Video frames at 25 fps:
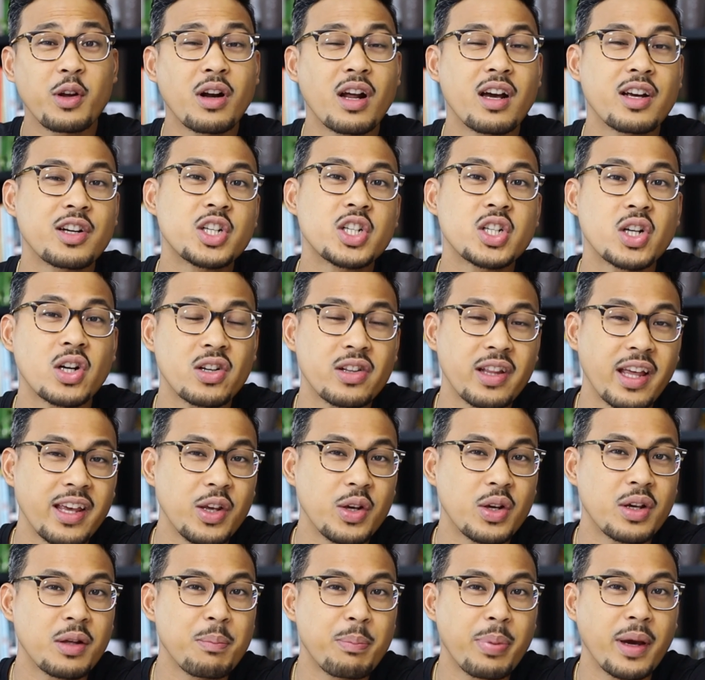you're not sure that
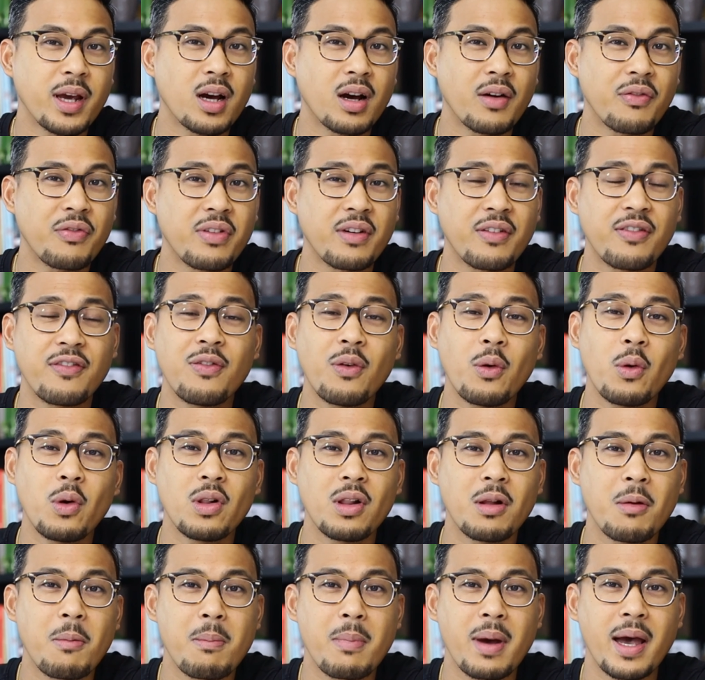you can pay off the
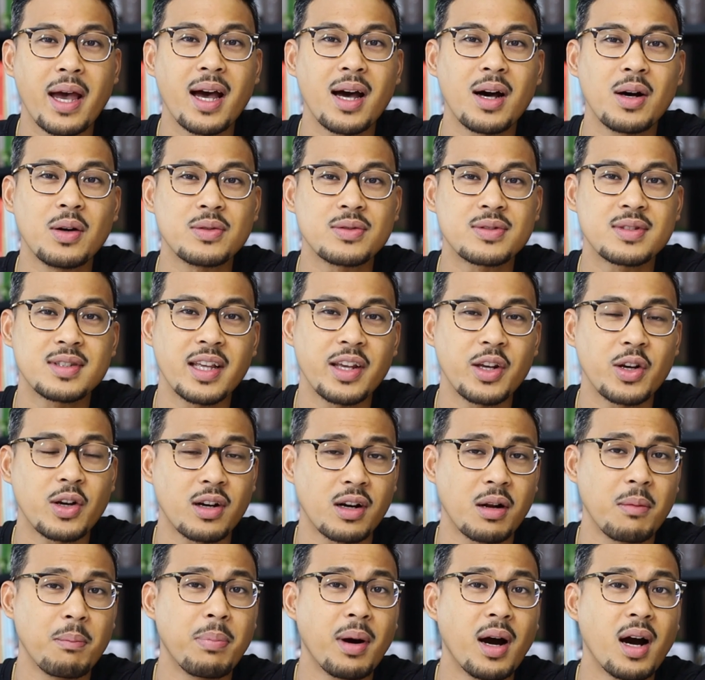full amount that you're
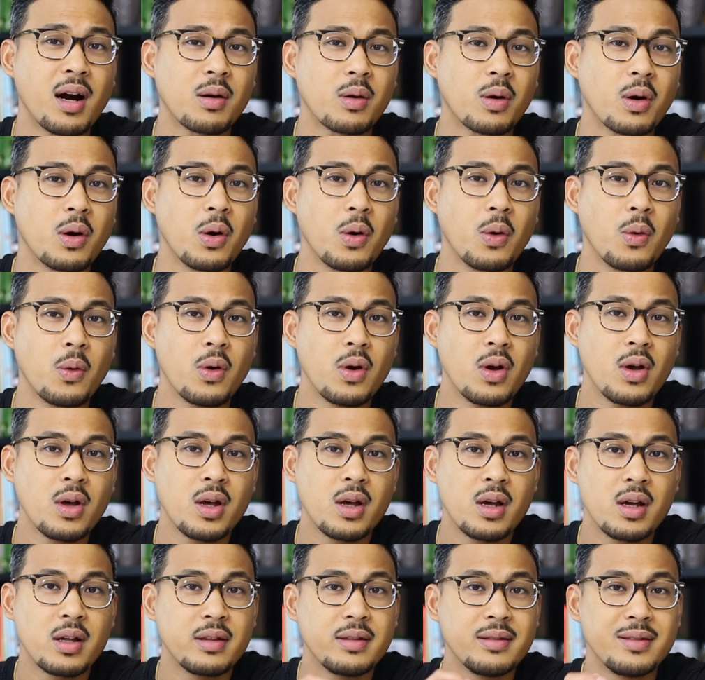gonna borrow,
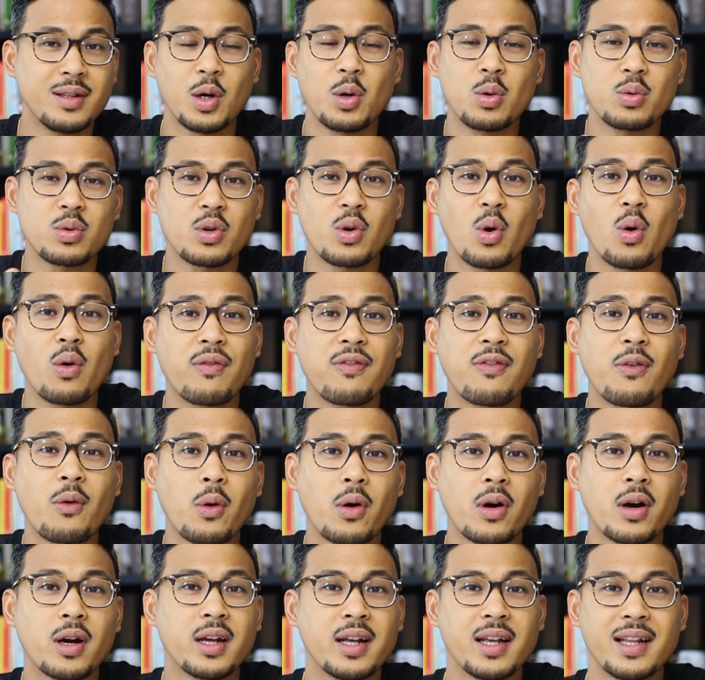don't go
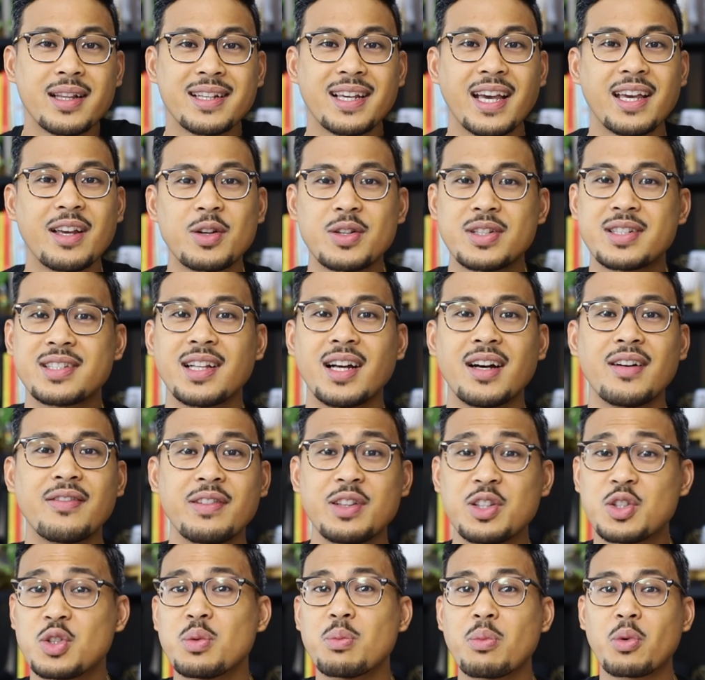for it and get yourself
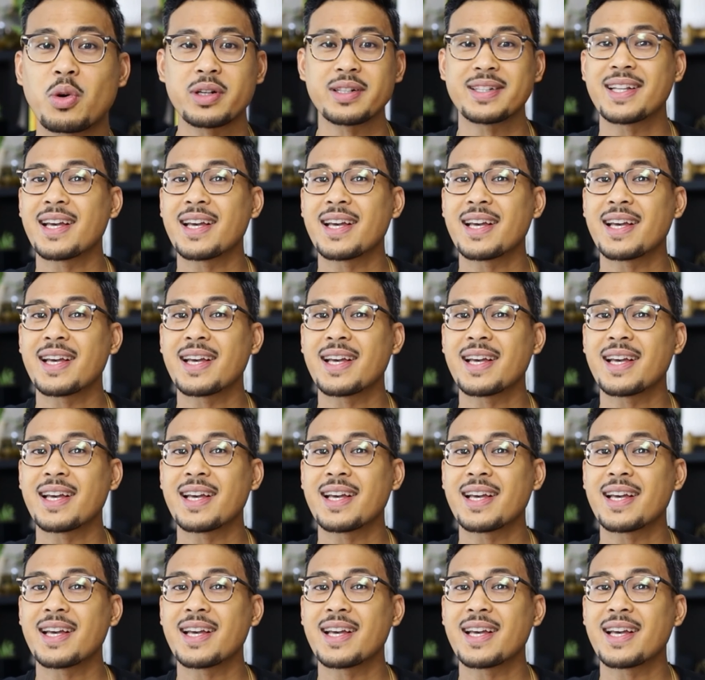into more